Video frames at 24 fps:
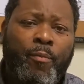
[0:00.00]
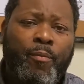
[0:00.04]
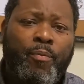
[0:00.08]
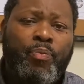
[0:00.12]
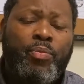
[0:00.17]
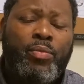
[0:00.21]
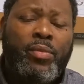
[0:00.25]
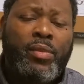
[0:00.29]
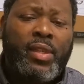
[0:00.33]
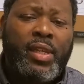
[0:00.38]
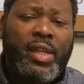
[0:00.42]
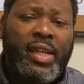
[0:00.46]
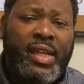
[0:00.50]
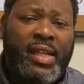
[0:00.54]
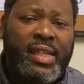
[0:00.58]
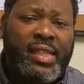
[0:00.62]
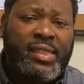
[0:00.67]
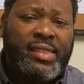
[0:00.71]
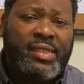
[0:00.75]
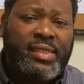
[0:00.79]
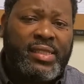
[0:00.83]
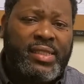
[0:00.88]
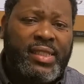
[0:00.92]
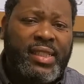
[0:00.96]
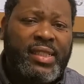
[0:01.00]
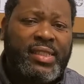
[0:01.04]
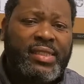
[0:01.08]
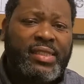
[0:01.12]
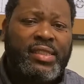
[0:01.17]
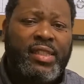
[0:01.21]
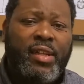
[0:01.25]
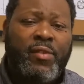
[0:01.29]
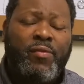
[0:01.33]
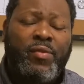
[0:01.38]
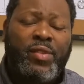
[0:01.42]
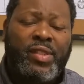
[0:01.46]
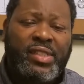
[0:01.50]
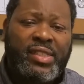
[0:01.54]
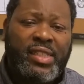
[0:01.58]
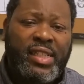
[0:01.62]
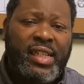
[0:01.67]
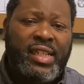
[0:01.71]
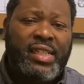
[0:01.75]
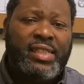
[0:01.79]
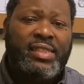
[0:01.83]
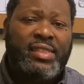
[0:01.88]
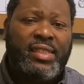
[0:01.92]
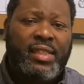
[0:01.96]
in the sense of his
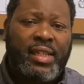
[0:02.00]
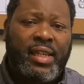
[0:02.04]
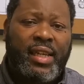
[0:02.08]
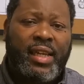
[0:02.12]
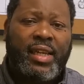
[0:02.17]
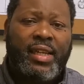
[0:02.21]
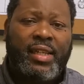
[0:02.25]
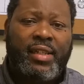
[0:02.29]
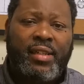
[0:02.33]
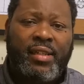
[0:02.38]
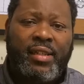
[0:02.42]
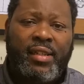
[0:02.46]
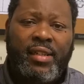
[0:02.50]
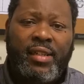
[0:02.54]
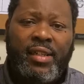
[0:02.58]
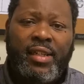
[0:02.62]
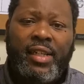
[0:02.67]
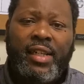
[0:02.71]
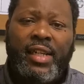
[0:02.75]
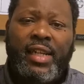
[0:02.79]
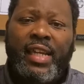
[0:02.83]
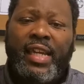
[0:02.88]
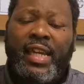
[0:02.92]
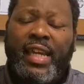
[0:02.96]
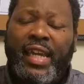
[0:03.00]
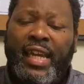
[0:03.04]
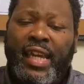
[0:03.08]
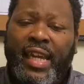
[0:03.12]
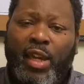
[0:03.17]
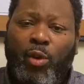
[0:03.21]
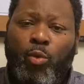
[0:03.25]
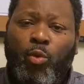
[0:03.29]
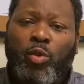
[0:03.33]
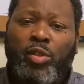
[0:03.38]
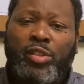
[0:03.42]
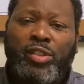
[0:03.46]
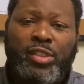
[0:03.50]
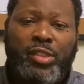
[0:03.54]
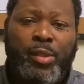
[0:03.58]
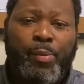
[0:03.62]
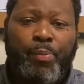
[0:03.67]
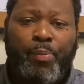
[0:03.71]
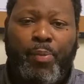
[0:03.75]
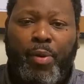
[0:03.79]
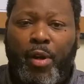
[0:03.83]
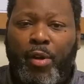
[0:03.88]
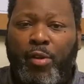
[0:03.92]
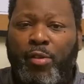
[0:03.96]
intellect. He was the
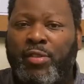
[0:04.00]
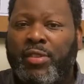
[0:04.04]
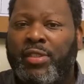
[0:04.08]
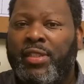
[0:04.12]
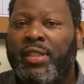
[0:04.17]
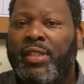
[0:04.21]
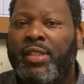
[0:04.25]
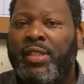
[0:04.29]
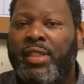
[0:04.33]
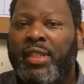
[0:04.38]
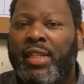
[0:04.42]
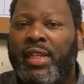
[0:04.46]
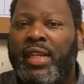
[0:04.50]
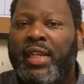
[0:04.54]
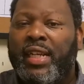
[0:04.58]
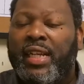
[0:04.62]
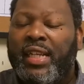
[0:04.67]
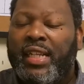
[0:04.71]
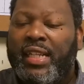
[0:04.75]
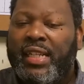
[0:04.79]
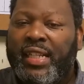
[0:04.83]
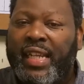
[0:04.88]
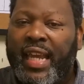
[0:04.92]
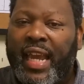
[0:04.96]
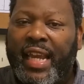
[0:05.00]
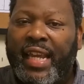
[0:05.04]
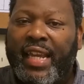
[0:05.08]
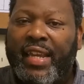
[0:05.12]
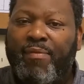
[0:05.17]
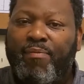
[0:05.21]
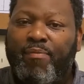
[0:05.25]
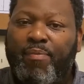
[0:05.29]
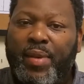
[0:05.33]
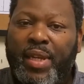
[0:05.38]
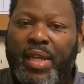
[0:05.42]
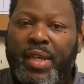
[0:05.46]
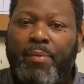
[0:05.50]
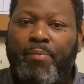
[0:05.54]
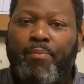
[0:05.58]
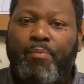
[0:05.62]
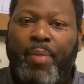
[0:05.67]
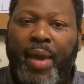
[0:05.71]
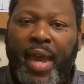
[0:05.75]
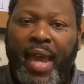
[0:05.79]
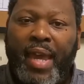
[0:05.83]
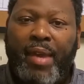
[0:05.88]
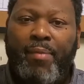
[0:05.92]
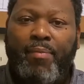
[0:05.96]
person that can beat
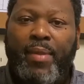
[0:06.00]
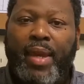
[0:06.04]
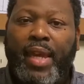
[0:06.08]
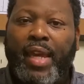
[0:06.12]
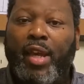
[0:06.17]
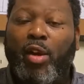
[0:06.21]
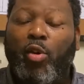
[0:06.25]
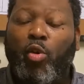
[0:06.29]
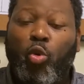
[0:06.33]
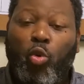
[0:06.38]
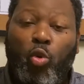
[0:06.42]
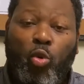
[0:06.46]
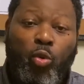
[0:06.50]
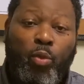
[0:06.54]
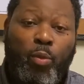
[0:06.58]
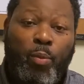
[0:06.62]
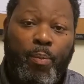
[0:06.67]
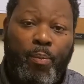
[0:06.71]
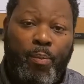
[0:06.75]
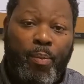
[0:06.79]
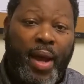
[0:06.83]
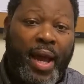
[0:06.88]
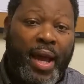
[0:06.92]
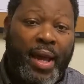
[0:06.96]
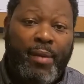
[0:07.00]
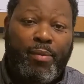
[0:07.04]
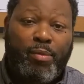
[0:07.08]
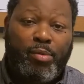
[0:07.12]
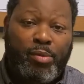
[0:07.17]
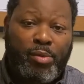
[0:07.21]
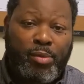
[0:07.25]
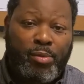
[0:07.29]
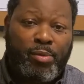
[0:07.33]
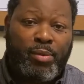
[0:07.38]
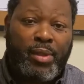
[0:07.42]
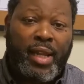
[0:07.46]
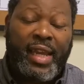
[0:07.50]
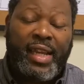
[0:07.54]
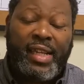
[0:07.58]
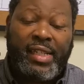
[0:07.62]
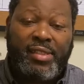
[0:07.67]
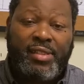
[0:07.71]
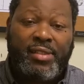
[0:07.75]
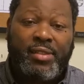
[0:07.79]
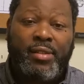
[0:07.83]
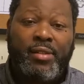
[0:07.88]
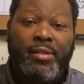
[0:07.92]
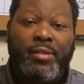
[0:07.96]
Batman, who by
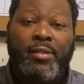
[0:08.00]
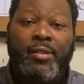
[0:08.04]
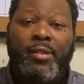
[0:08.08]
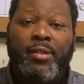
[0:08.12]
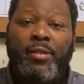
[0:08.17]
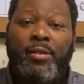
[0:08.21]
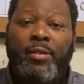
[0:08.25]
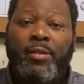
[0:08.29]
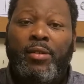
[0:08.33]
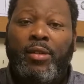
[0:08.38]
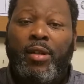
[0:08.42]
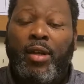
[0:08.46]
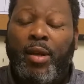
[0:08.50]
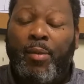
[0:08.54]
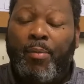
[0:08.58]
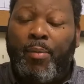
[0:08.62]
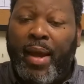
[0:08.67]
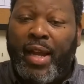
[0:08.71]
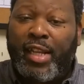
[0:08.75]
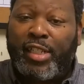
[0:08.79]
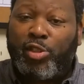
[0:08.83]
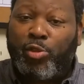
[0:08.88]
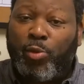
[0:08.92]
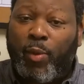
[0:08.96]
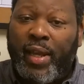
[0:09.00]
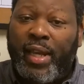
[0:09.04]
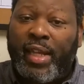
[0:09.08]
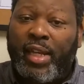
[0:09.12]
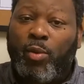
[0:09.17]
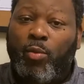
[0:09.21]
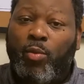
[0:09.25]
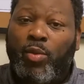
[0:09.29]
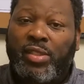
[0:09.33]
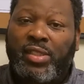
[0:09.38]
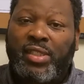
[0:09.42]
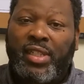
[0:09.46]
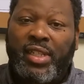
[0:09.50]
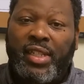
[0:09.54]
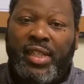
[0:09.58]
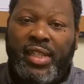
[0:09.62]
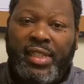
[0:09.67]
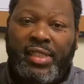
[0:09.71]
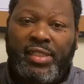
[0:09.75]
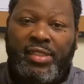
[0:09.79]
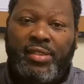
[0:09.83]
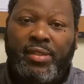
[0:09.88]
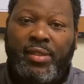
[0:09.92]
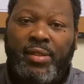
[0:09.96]
nature, by training, was a
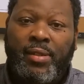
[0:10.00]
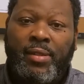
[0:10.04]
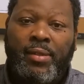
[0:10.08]
ninja